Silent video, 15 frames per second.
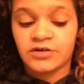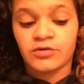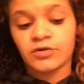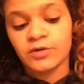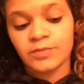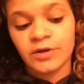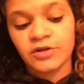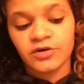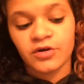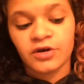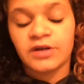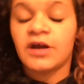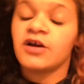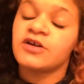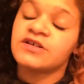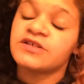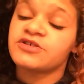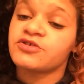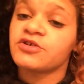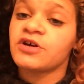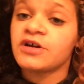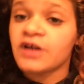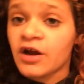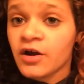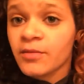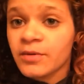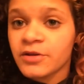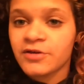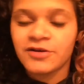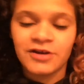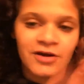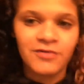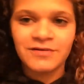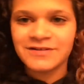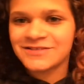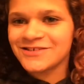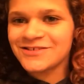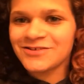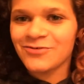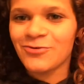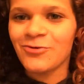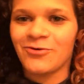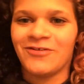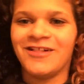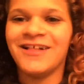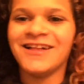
an older brother, a younger sister, a younger brother. You know, it's just so cool.